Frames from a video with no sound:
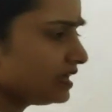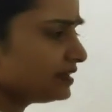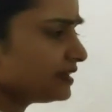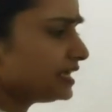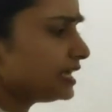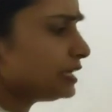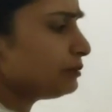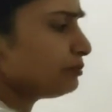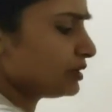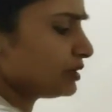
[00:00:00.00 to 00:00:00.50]

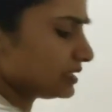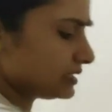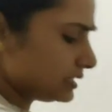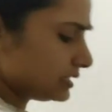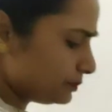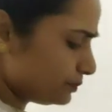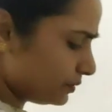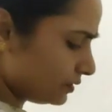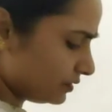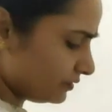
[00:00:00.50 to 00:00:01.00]
In present
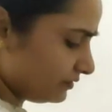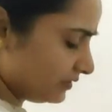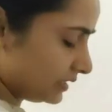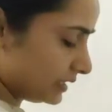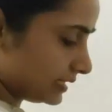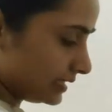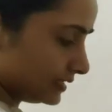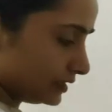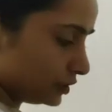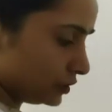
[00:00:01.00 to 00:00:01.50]
perfect
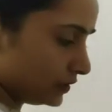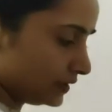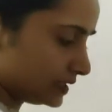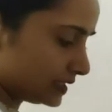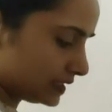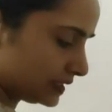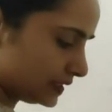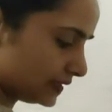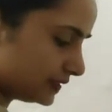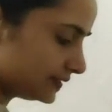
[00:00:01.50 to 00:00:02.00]
continuous
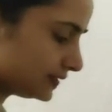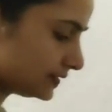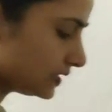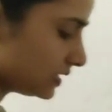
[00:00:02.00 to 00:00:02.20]
tense,